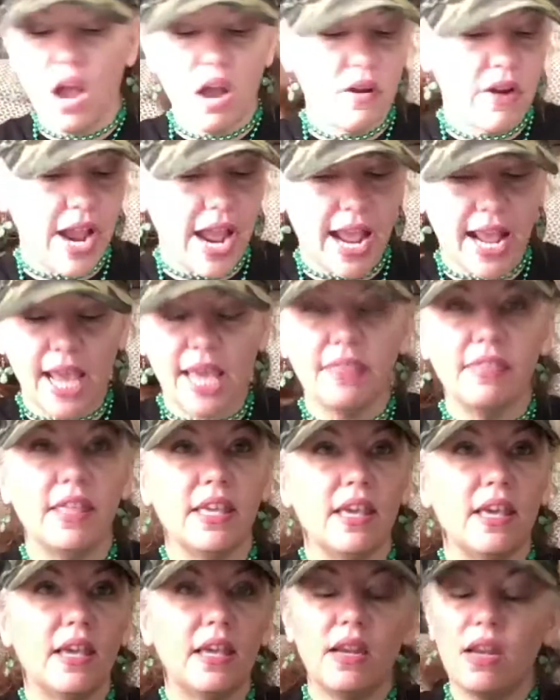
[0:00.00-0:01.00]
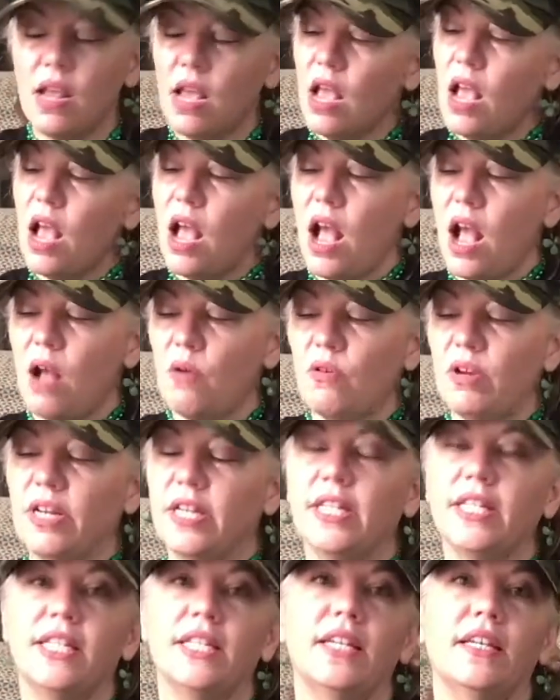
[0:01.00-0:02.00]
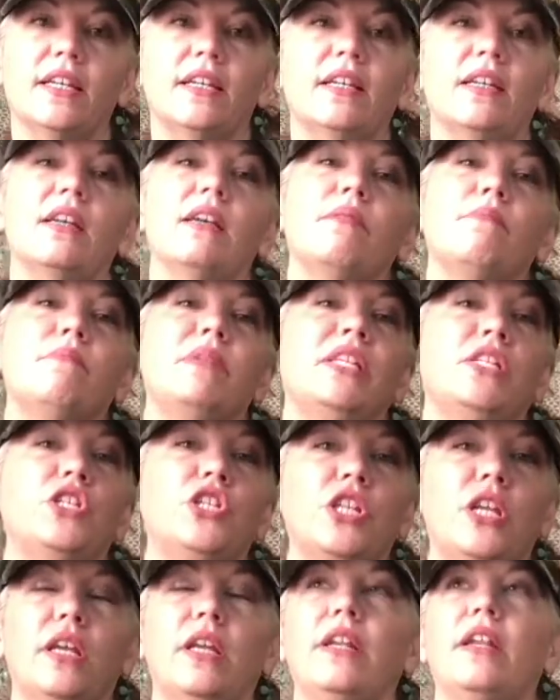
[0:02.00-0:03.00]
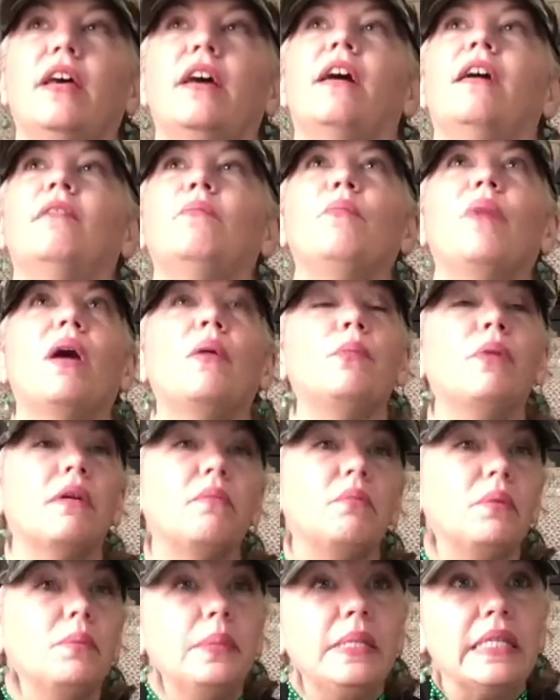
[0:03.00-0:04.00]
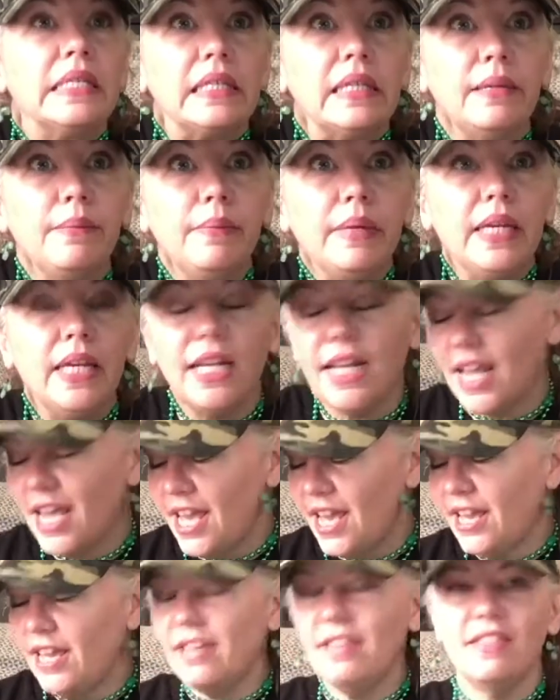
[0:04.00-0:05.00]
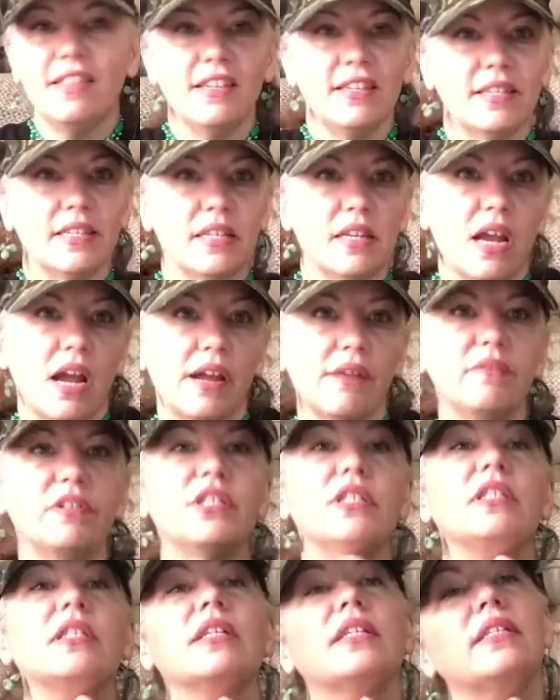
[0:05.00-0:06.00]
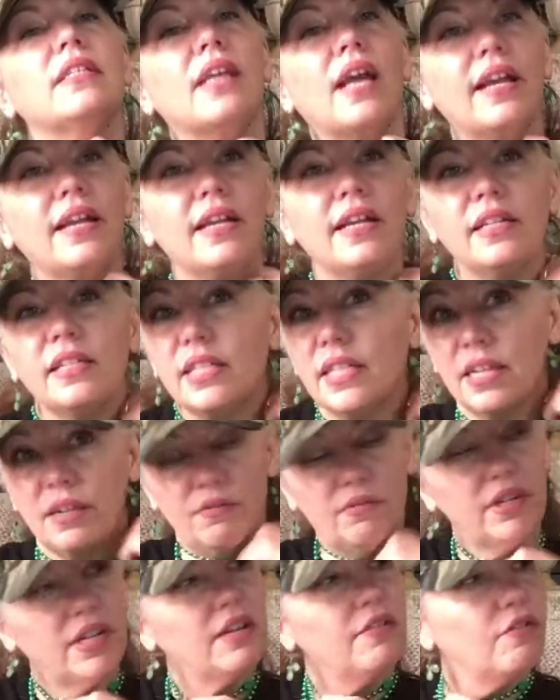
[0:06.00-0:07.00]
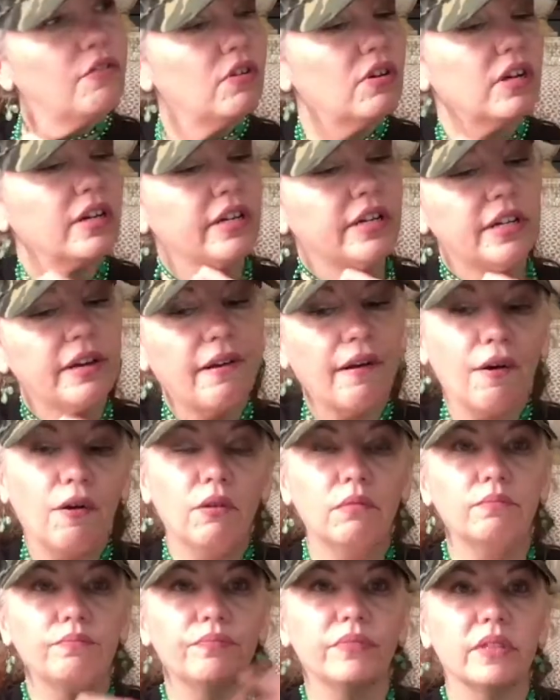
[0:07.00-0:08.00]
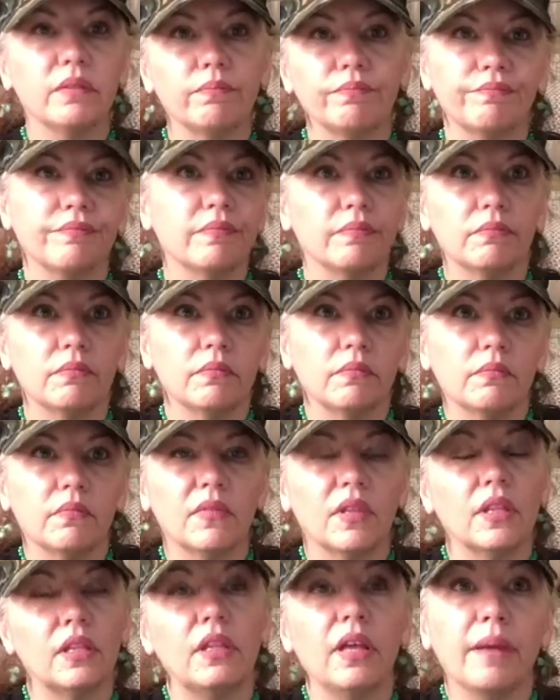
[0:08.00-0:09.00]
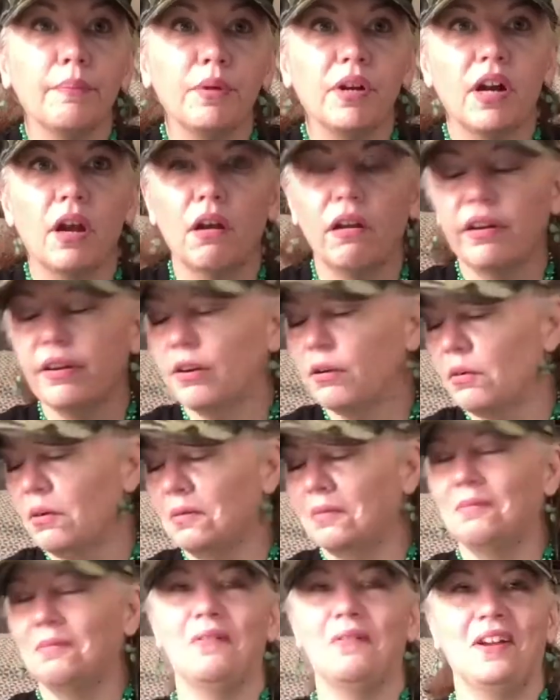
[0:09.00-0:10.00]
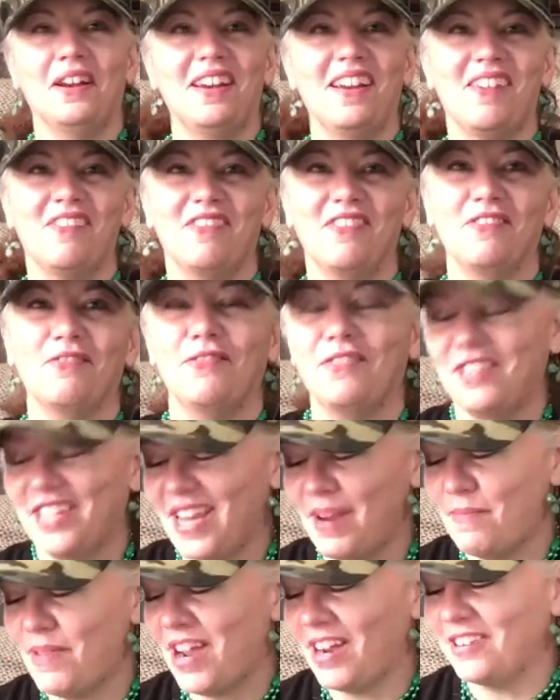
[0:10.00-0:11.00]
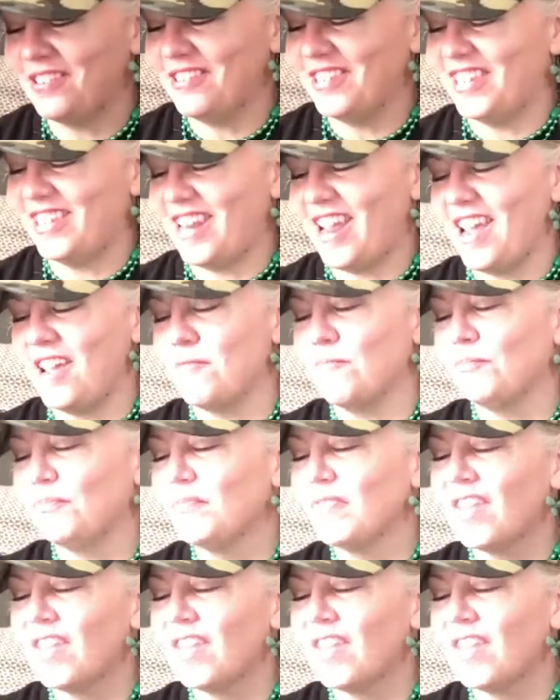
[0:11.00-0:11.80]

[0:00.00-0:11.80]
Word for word: Okay, and then I wanted to mention um, I'll probably be sleeping in this tonight, which is exciting to get ready for, you know, the leprechaun or whatever for St. Patrick's Day.